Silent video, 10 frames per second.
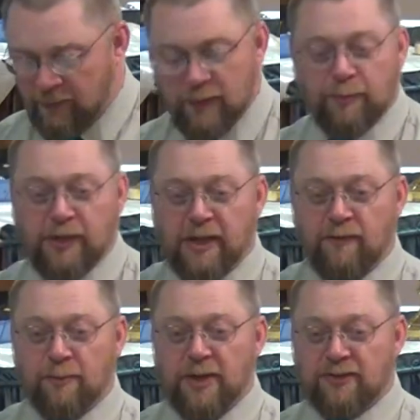if you believe,
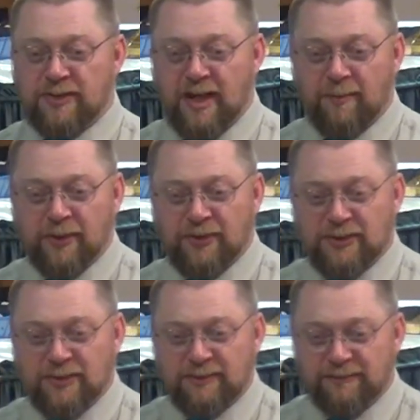you'll be
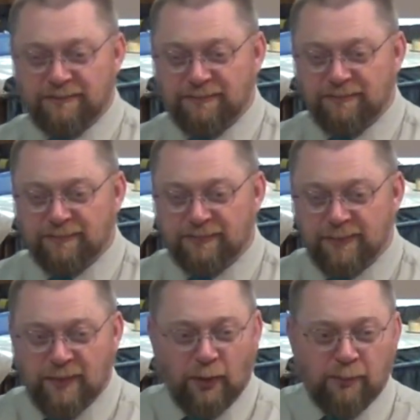established.
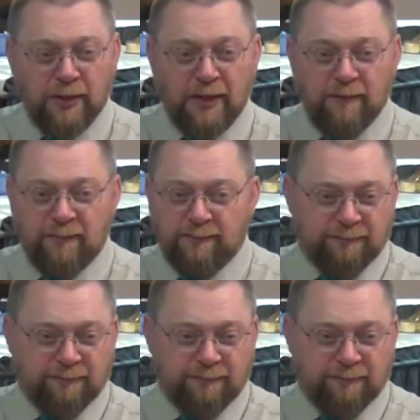If you don't believe,